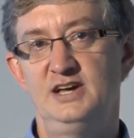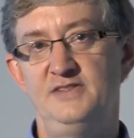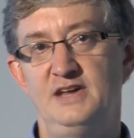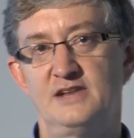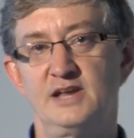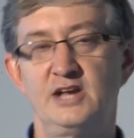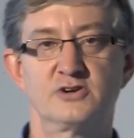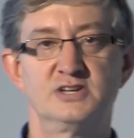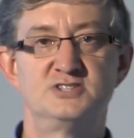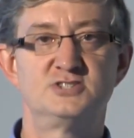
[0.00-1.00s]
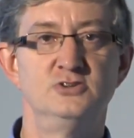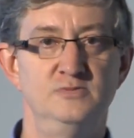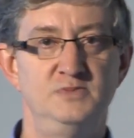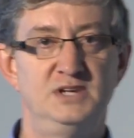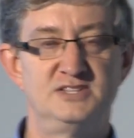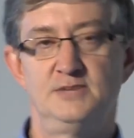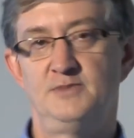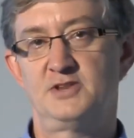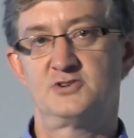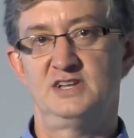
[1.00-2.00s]
and then later consumed in some
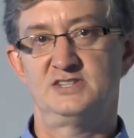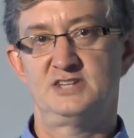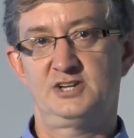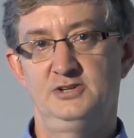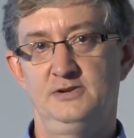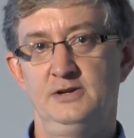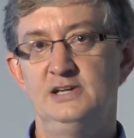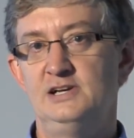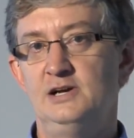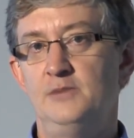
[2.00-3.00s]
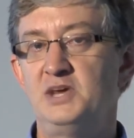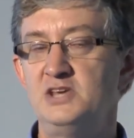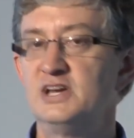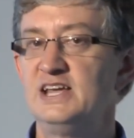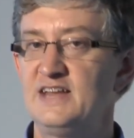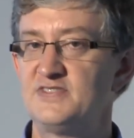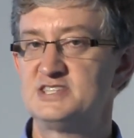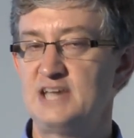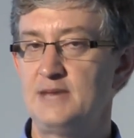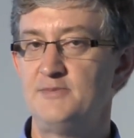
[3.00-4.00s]
other transaction. But you can get the
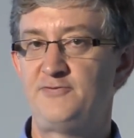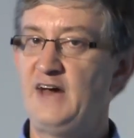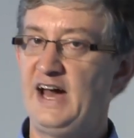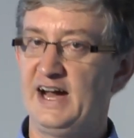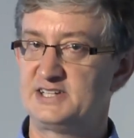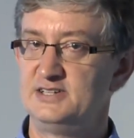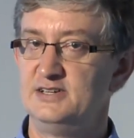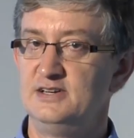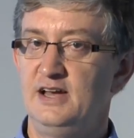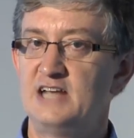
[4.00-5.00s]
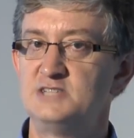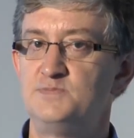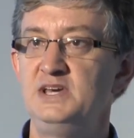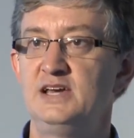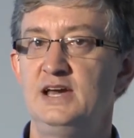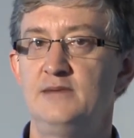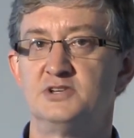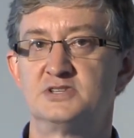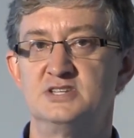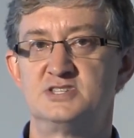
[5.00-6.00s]
same effect as being
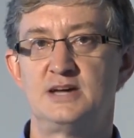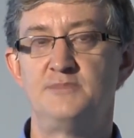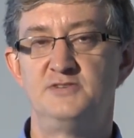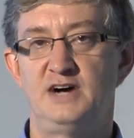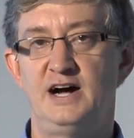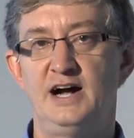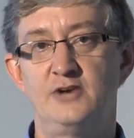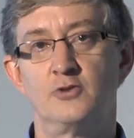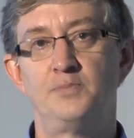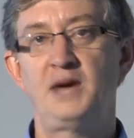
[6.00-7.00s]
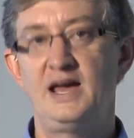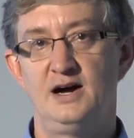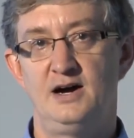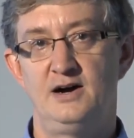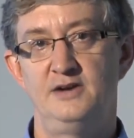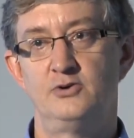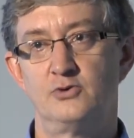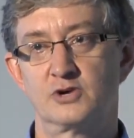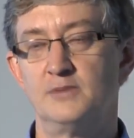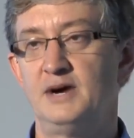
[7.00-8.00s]
able to subdivide or pay on
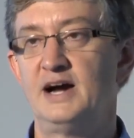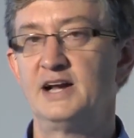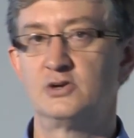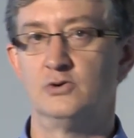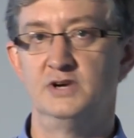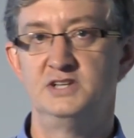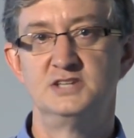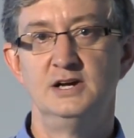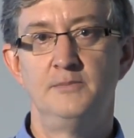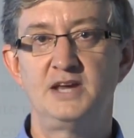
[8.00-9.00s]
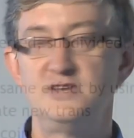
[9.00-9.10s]
or combine coins by